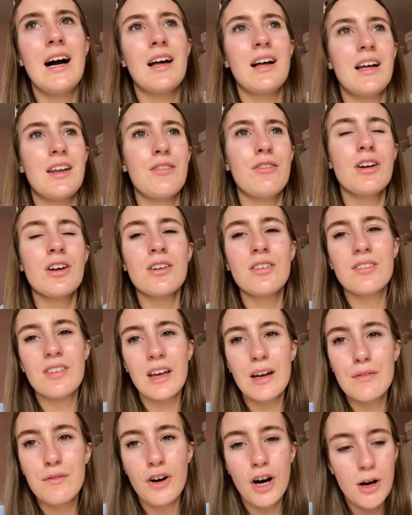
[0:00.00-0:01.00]
Are they really going to
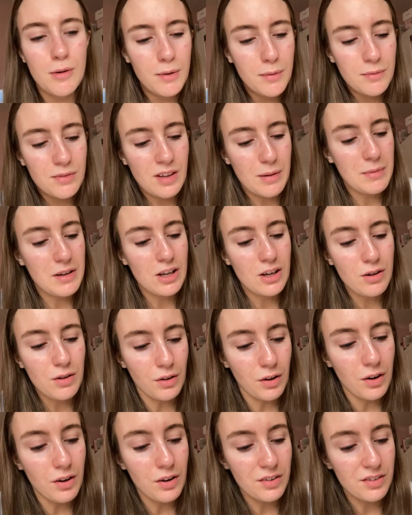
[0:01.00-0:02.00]
take 4 months? I mean, who
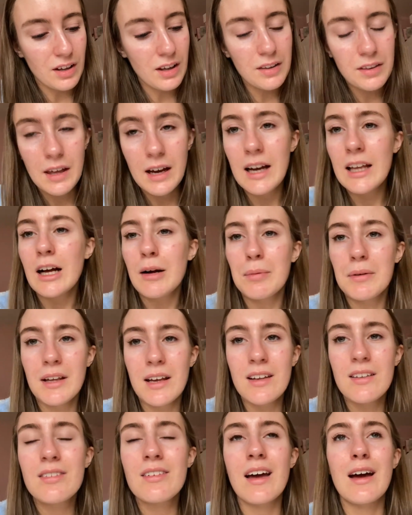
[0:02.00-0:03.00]
knows? Anything can happen
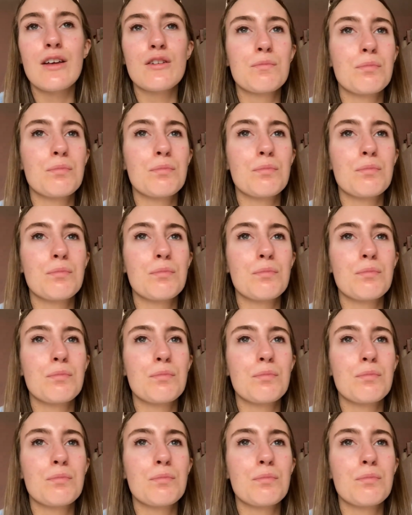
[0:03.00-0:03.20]
these days.